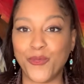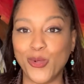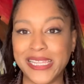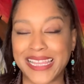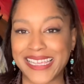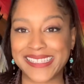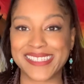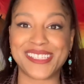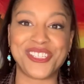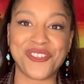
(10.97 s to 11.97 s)
licensed
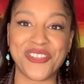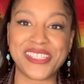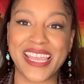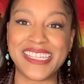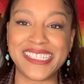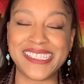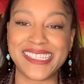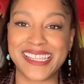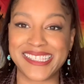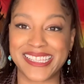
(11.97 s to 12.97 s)
insurance agent in
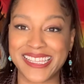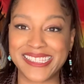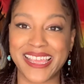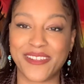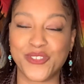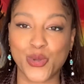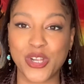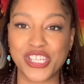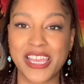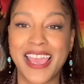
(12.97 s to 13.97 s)
the good state of
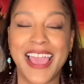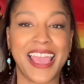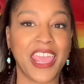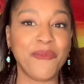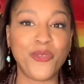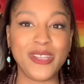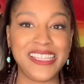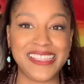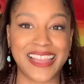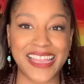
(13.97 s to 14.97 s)
Georgia. I am fully
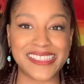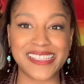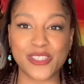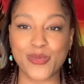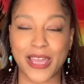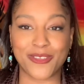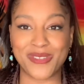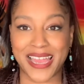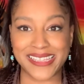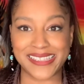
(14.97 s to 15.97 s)
licensed throughout the
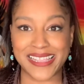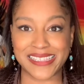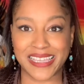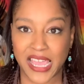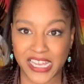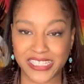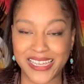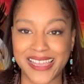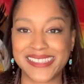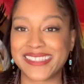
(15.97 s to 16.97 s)
United States and Canada
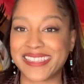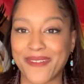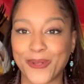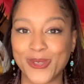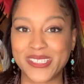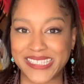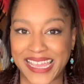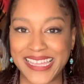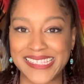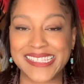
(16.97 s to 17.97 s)
in several
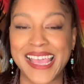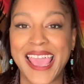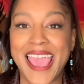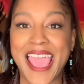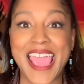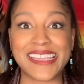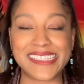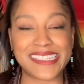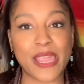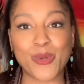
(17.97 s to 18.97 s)
states. And
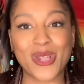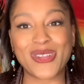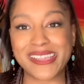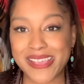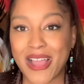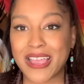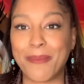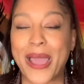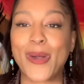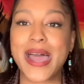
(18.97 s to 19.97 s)
today we're going to talk
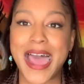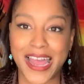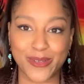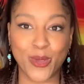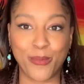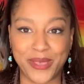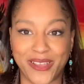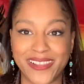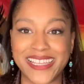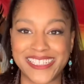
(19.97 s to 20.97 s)
about
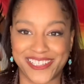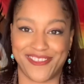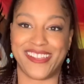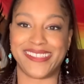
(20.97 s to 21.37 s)
automobile insurance.